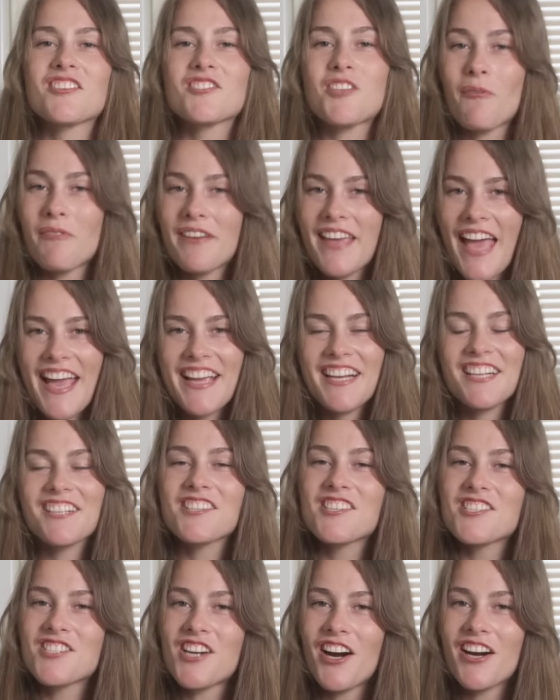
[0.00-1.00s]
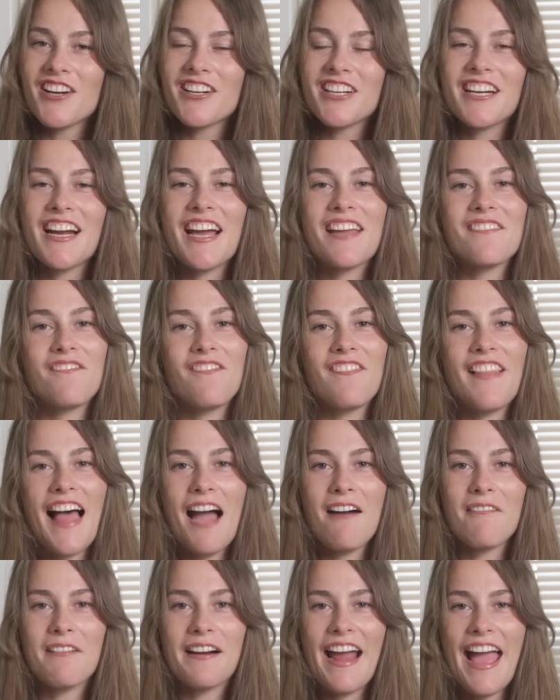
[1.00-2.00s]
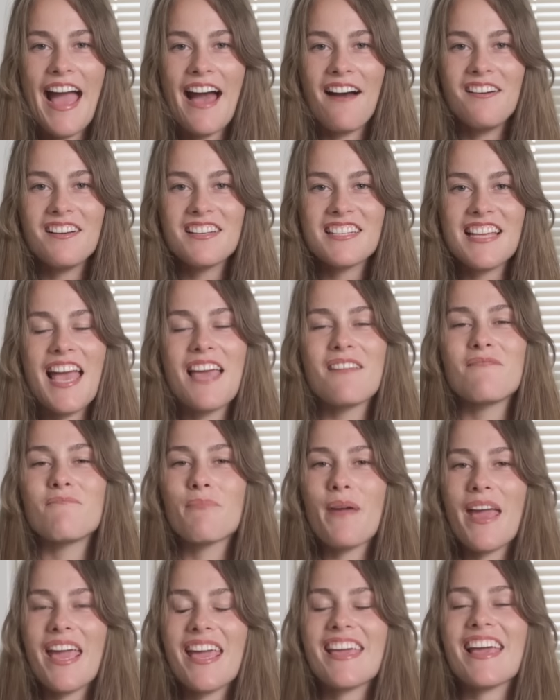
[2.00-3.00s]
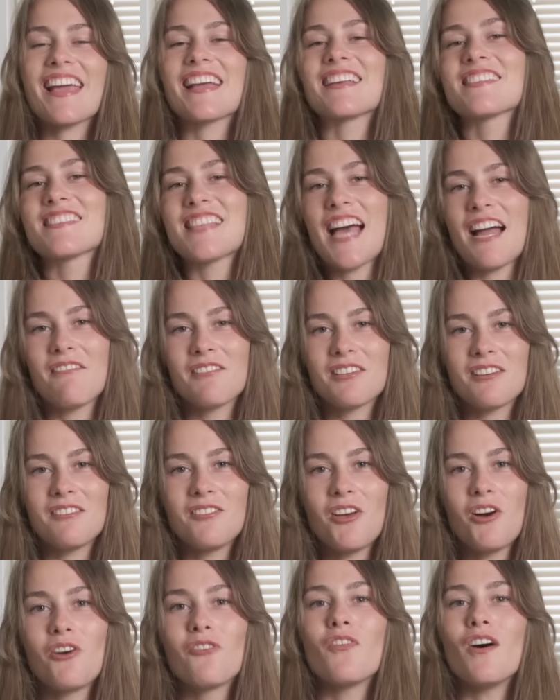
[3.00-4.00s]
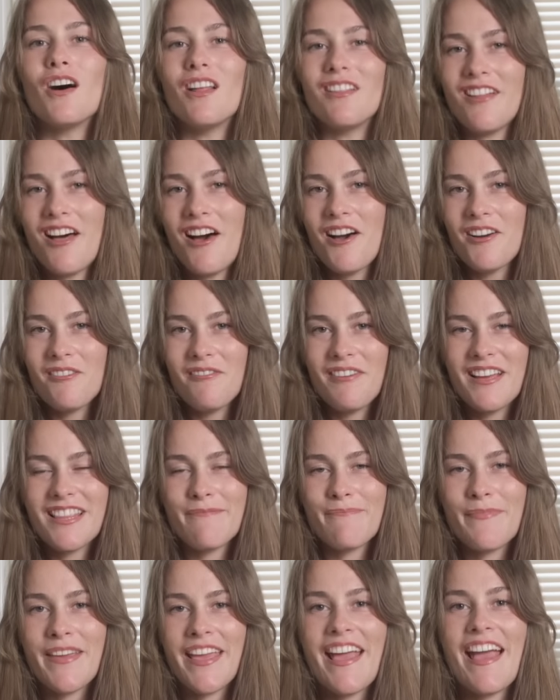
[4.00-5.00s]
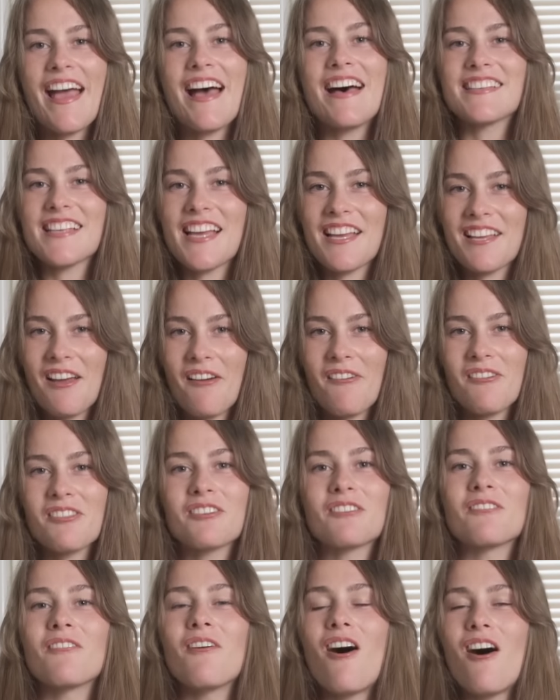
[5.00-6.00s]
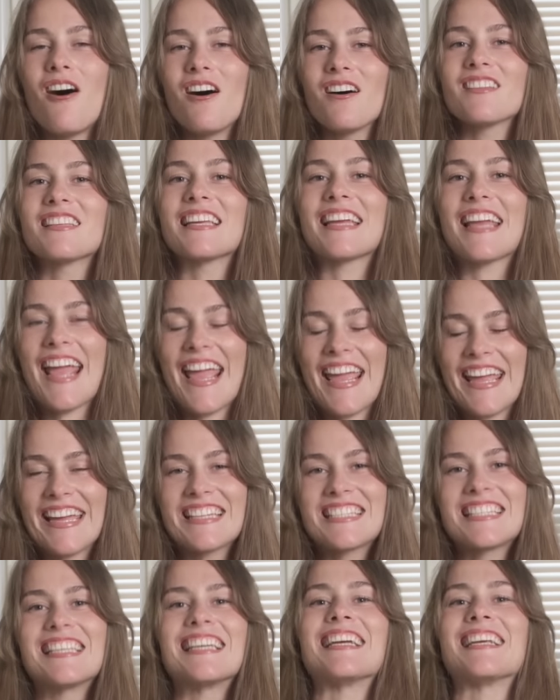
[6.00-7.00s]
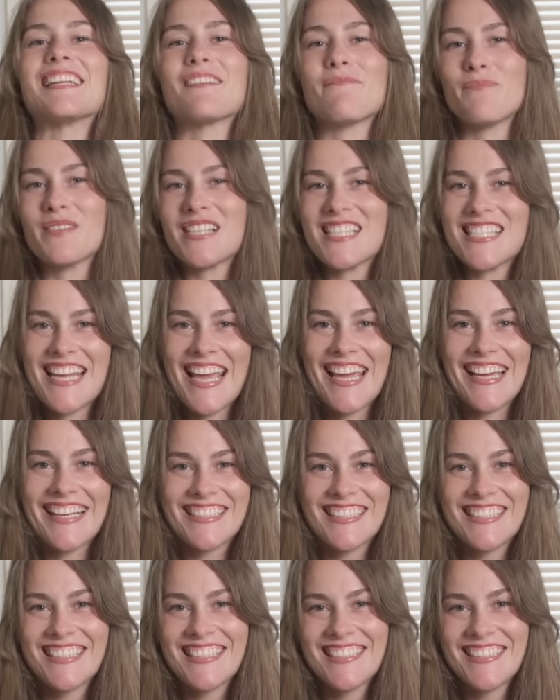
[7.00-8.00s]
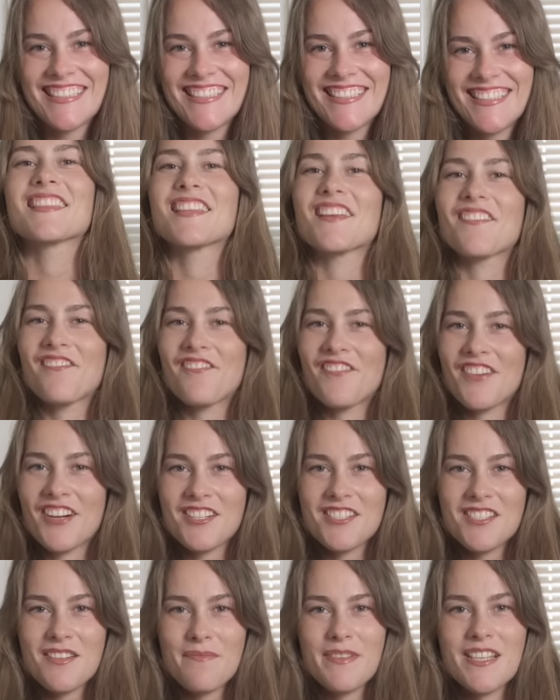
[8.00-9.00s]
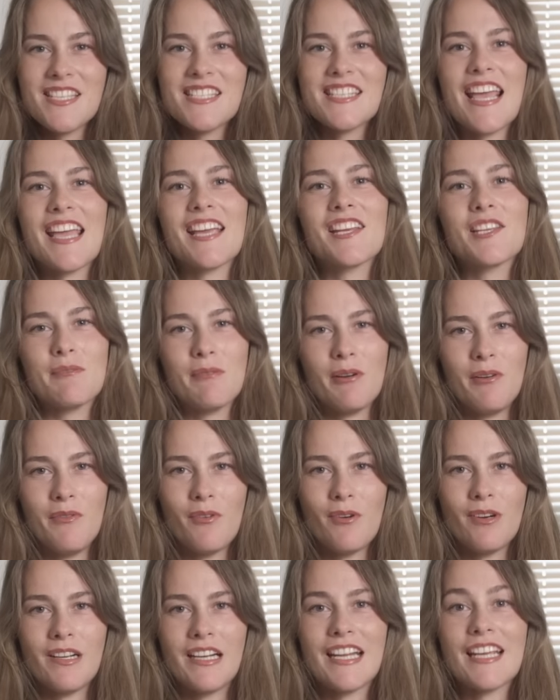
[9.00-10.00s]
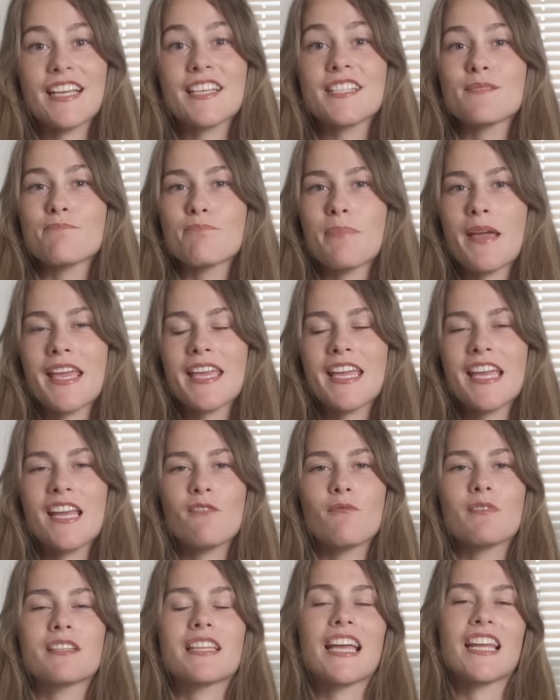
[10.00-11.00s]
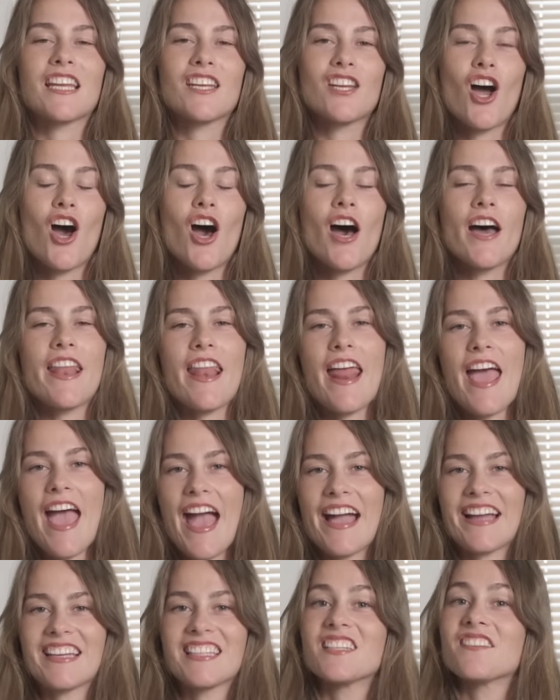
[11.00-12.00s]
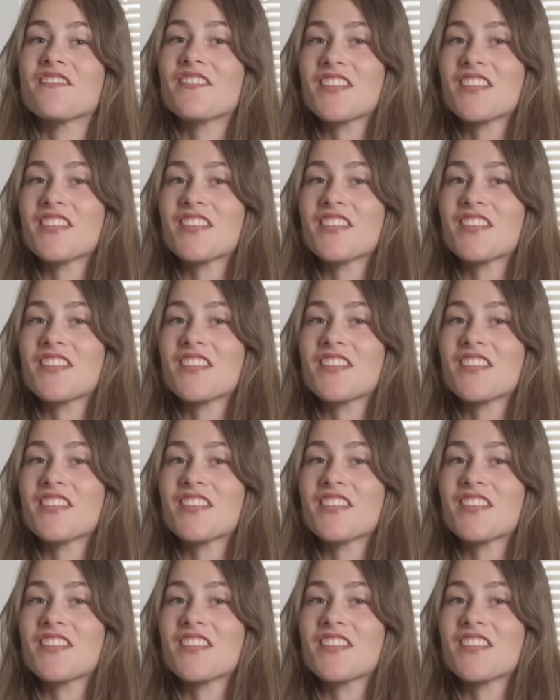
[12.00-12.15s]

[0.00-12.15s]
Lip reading: So get your starter and flour out and bake a sourdough loaf along with me as I go through all the 18 mistakes. The first mistake to avoid is baking with a non-active